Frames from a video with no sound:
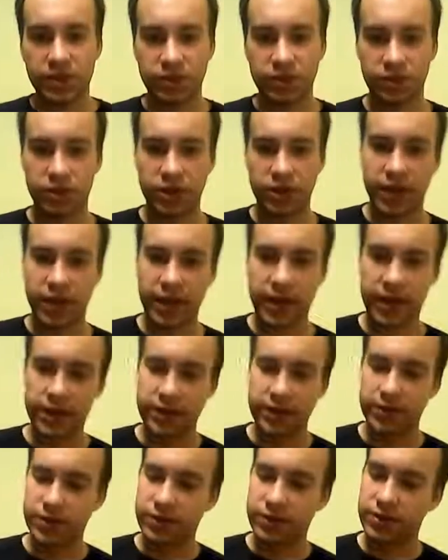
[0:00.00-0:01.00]
She
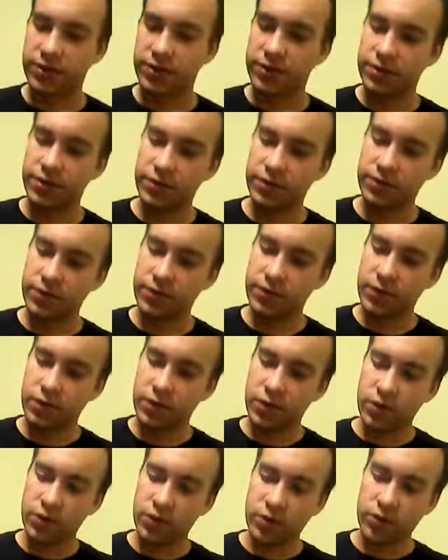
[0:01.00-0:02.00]
has
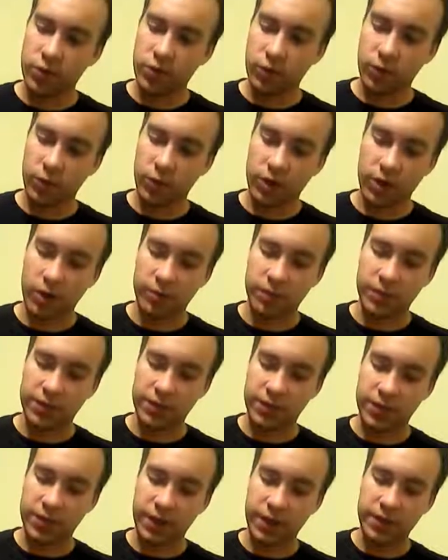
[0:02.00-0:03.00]
normal
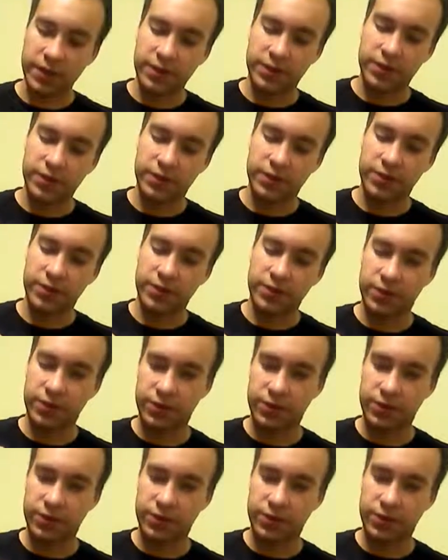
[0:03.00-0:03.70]
optic sights.